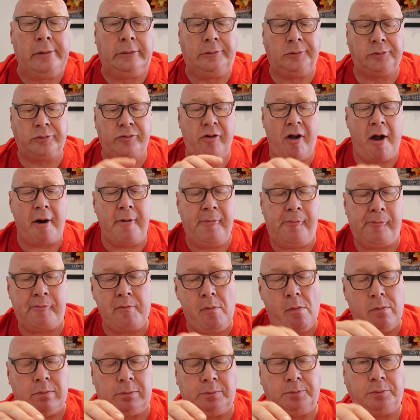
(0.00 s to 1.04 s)
Yeah, I'm
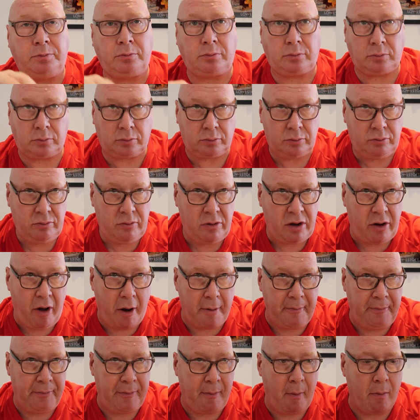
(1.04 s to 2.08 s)
not sure about it.
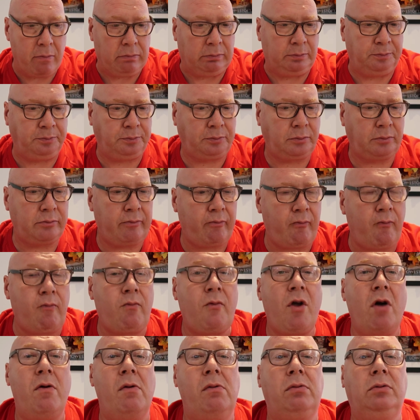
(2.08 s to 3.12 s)
I
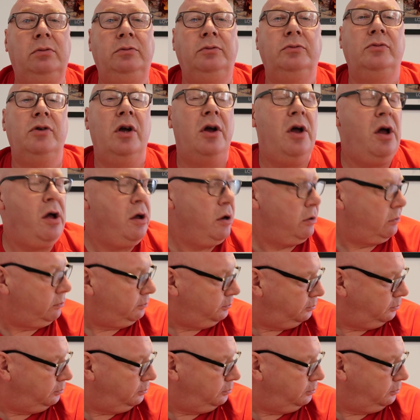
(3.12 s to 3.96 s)
don't hate them,